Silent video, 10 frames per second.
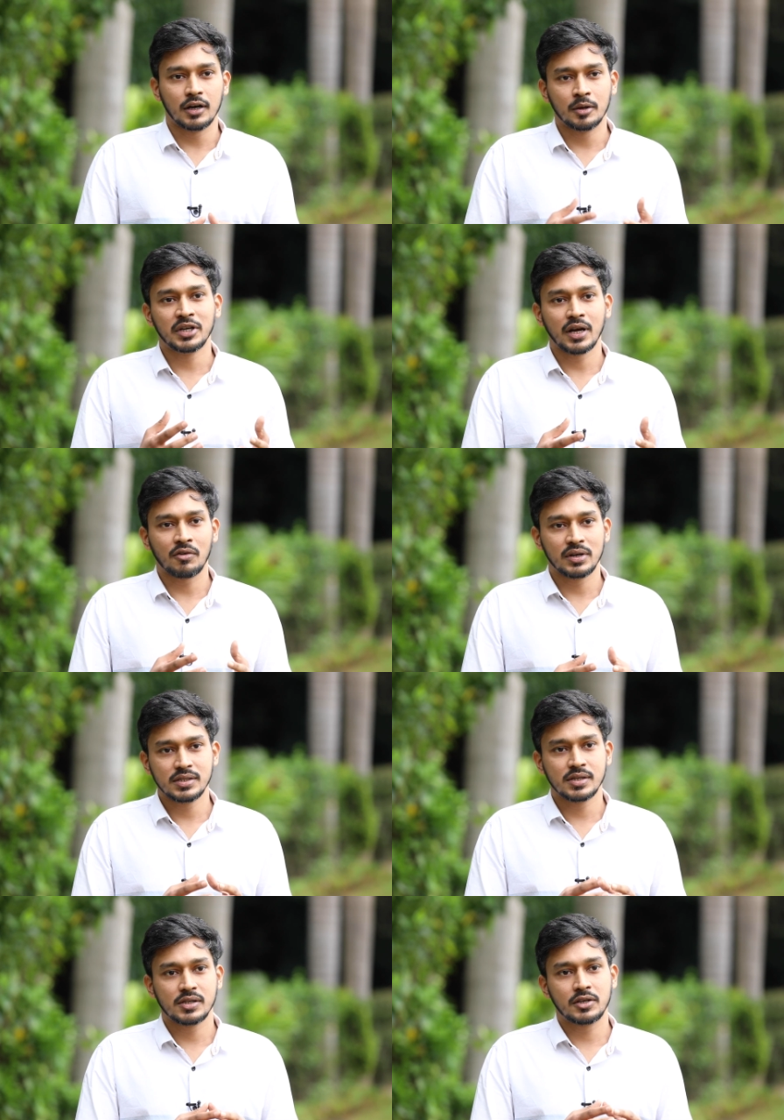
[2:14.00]
Urban
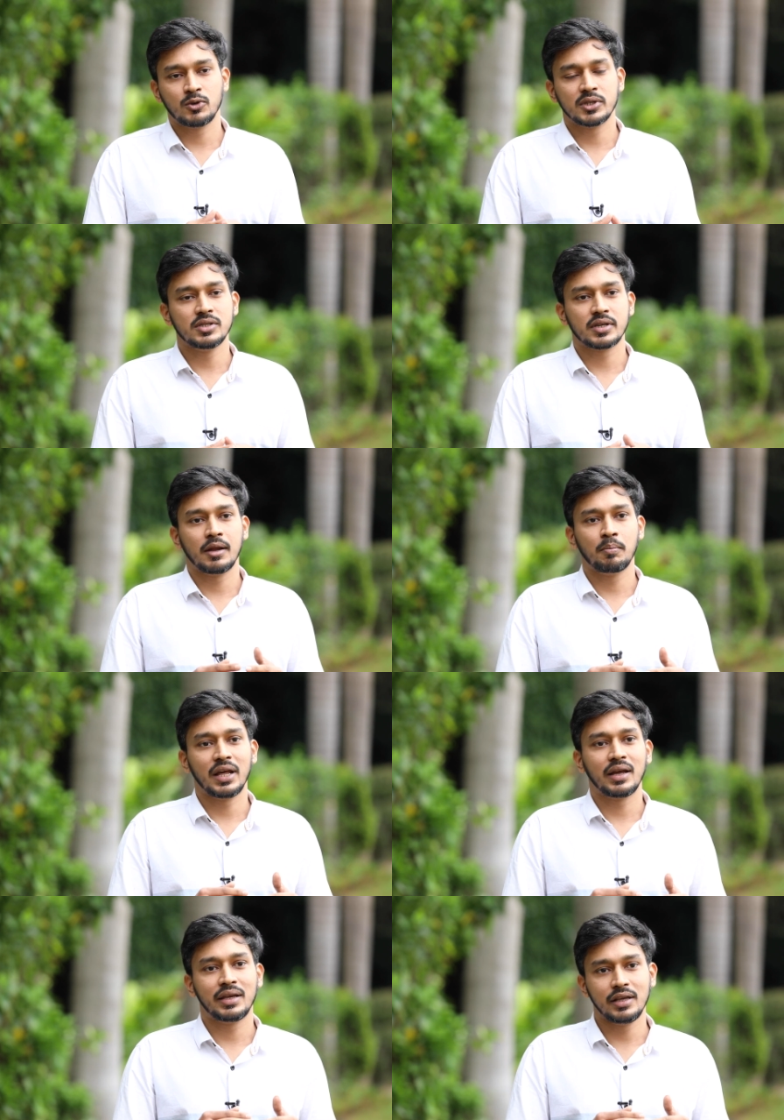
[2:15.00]
governance institutions can
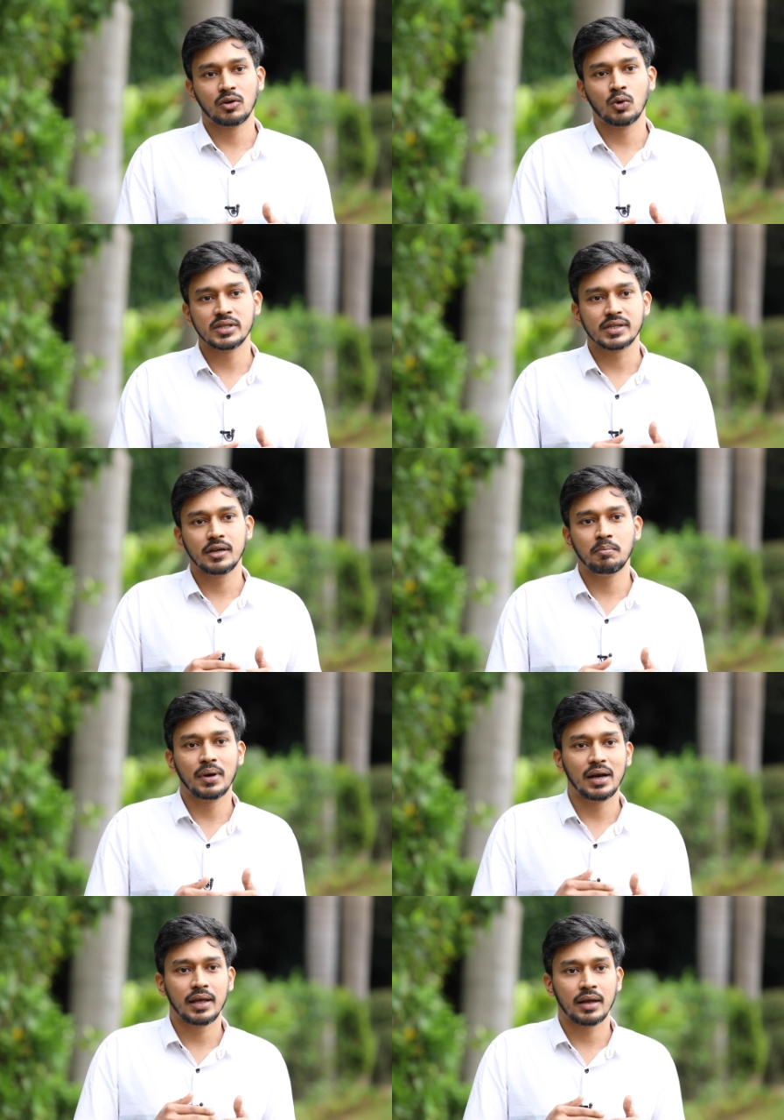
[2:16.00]
play key roles in
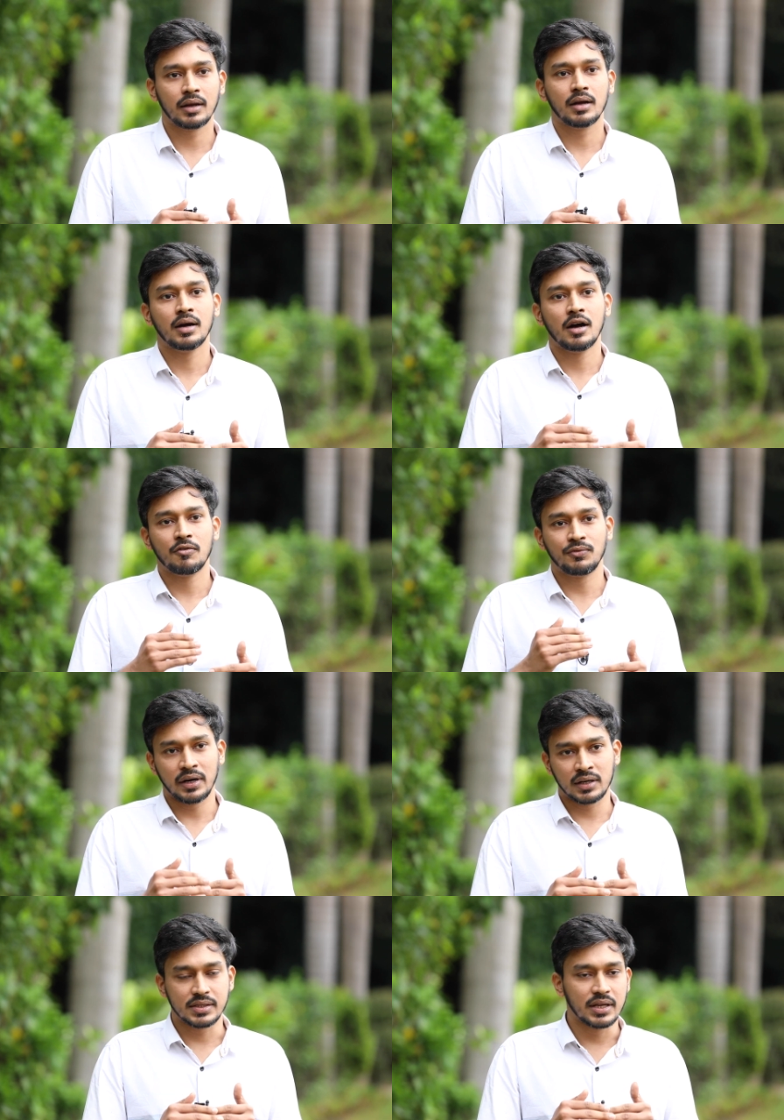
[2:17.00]
building
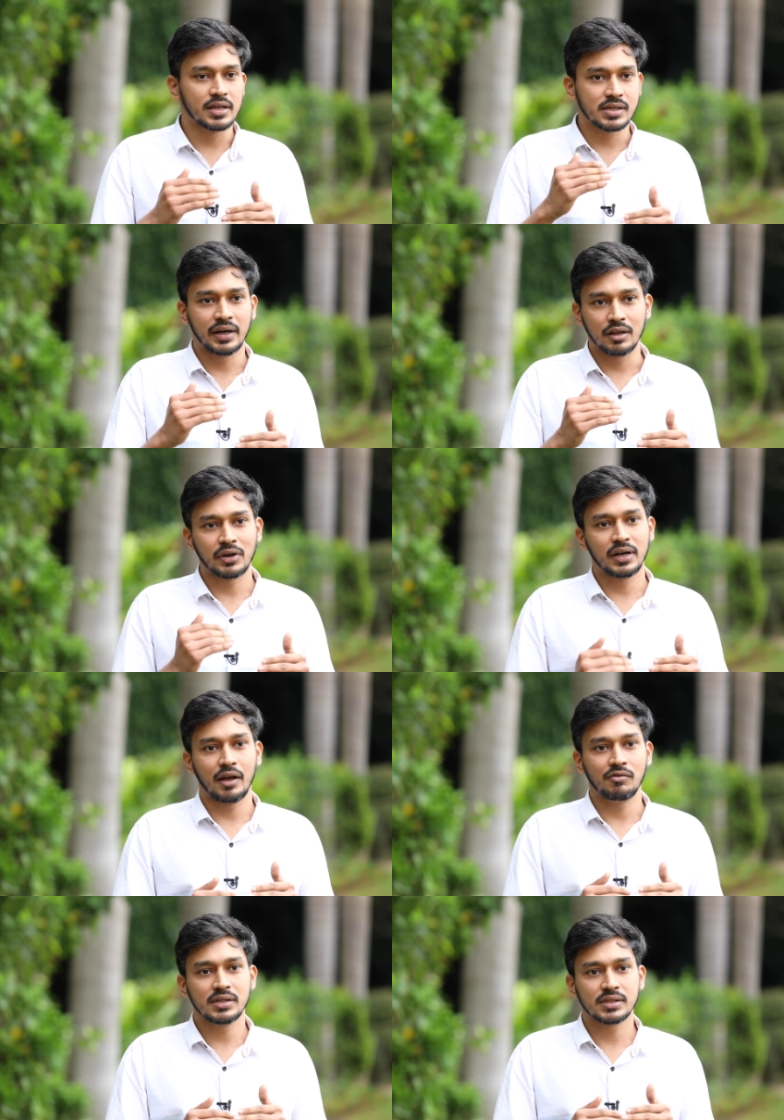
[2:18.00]
flood resilience at different
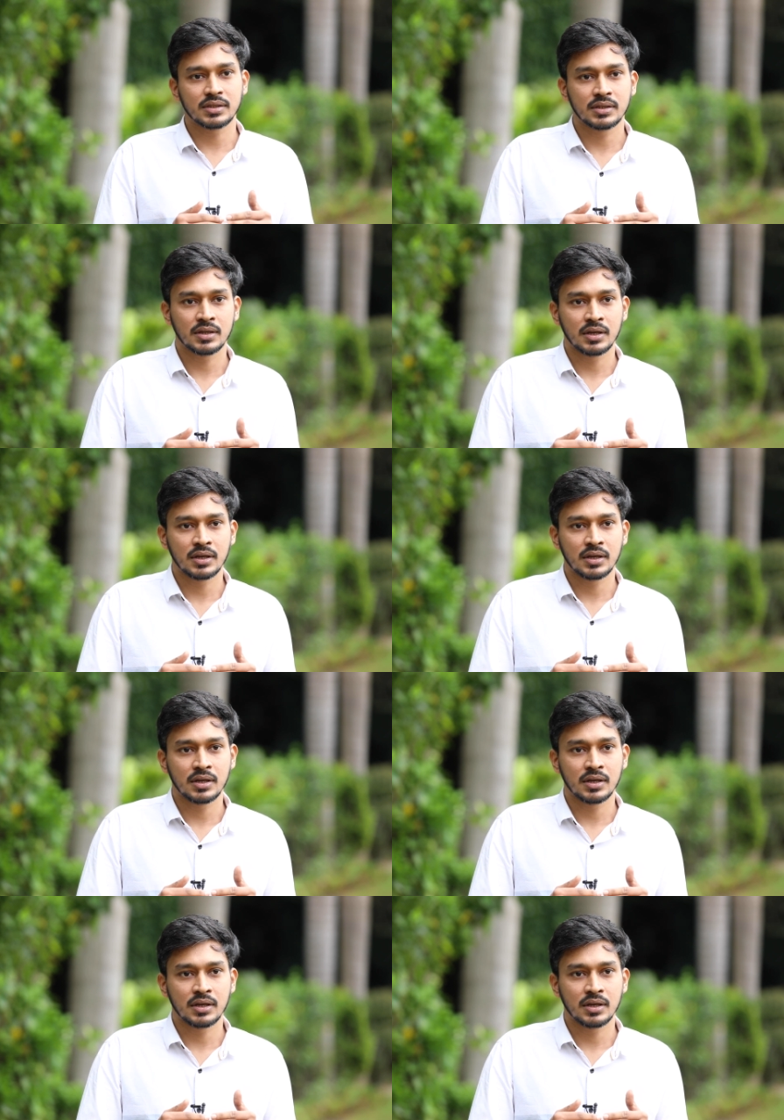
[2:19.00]
levels.